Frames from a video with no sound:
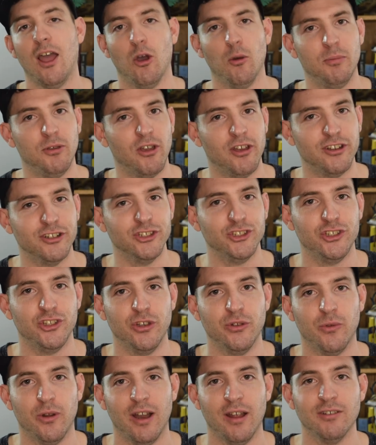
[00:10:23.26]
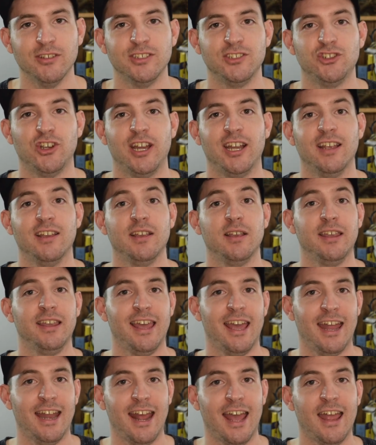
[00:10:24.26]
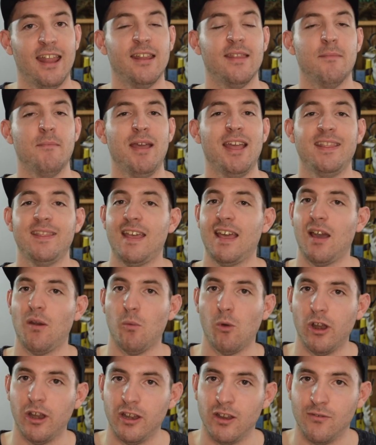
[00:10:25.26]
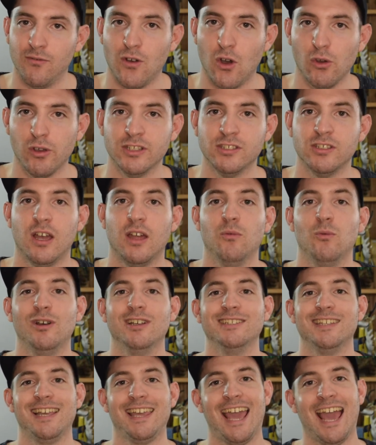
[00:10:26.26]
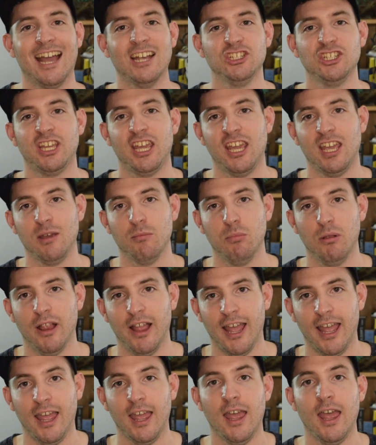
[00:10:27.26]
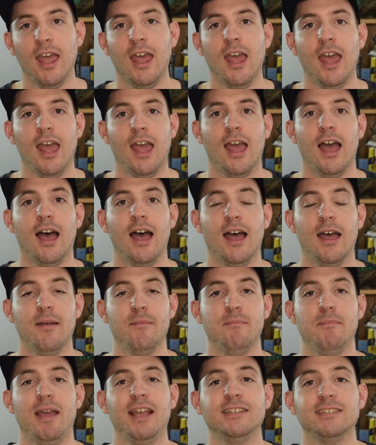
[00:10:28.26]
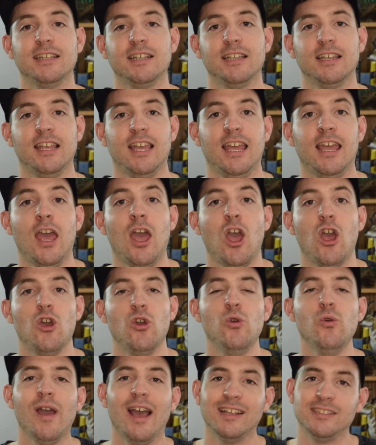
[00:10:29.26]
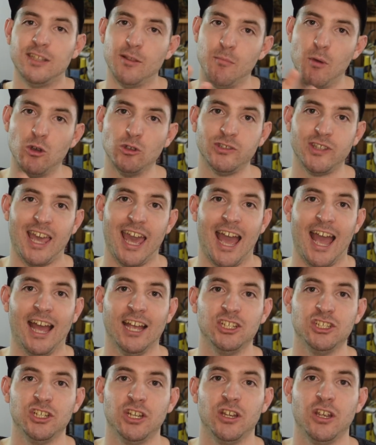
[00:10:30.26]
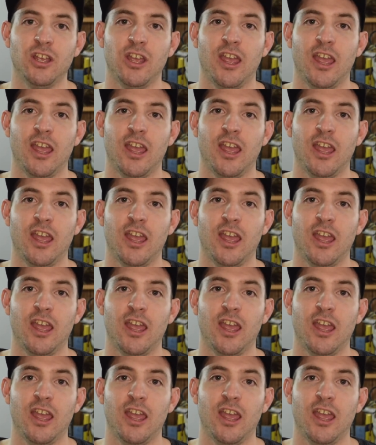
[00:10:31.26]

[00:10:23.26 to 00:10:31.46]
I hope you understood what I was trying to get at. The main thing I wanted to focus on was a cash king play. Uh, basically, who has the most cash